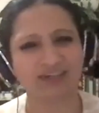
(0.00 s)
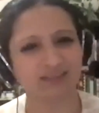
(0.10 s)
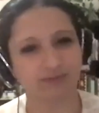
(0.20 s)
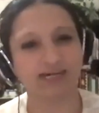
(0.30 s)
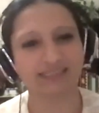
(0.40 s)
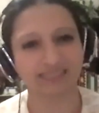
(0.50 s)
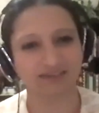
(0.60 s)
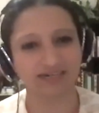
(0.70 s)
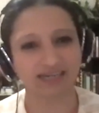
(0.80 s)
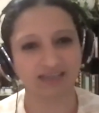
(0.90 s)
not
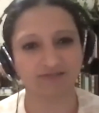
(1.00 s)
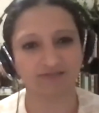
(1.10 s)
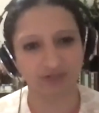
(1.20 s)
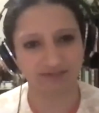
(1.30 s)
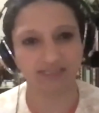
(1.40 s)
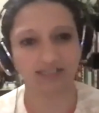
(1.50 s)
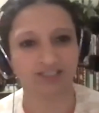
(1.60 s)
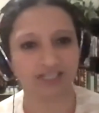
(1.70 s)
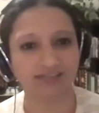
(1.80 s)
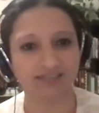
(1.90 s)
surprising, right? Like if you're living in a
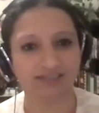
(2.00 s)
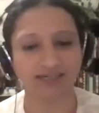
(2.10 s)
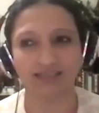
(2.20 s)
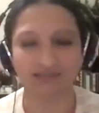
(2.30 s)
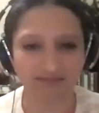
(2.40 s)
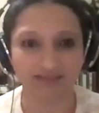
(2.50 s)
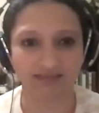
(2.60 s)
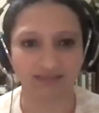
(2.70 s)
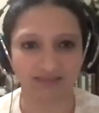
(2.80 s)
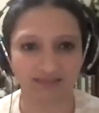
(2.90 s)
shelter, like
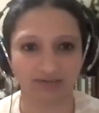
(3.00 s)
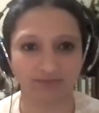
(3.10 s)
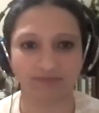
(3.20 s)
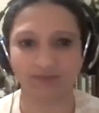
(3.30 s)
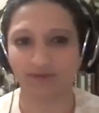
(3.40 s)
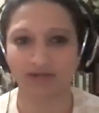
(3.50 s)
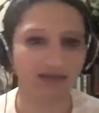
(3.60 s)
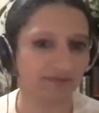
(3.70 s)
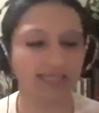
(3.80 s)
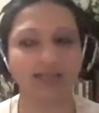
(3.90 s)
there's, people are
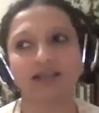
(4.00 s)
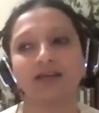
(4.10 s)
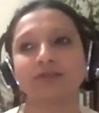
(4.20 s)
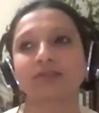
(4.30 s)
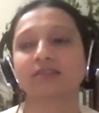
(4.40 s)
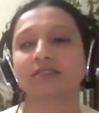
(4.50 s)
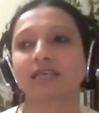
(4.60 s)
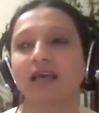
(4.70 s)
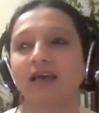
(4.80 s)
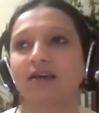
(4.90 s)
coming in and out, there's
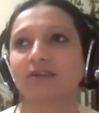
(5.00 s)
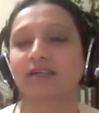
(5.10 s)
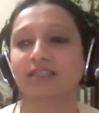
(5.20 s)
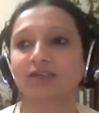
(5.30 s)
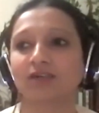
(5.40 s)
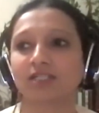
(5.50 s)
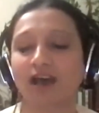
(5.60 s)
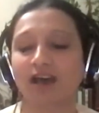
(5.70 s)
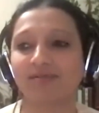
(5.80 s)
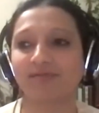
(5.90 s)
really no
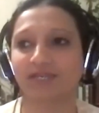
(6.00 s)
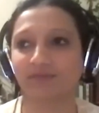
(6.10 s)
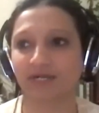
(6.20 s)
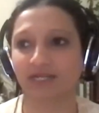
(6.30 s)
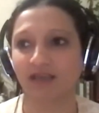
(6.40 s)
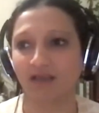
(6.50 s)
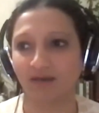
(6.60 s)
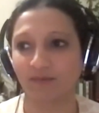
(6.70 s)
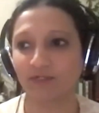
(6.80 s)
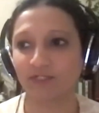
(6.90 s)
autonomy. But
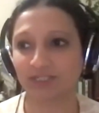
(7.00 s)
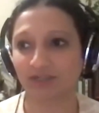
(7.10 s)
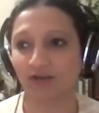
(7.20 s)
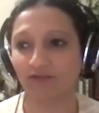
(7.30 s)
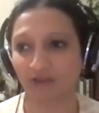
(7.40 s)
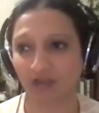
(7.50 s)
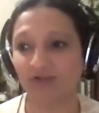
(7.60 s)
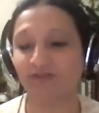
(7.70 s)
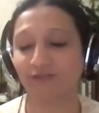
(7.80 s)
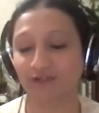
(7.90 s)
most of
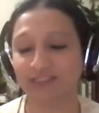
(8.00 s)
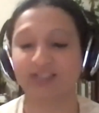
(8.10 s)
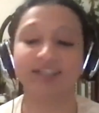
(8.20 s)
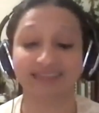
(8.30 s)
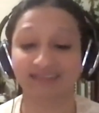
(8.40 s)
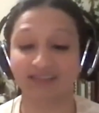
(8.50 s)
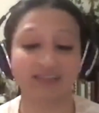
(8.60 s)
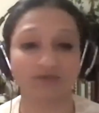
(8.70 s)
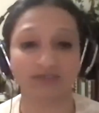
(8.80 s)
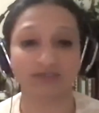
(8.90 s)
our folks said that they
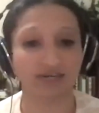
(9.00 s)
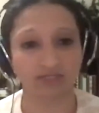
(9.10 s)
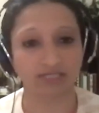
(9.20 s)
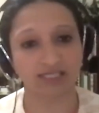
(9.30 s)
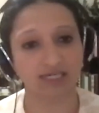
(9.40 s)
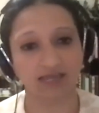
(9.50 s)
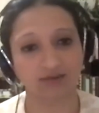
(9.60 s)
don't get more than 3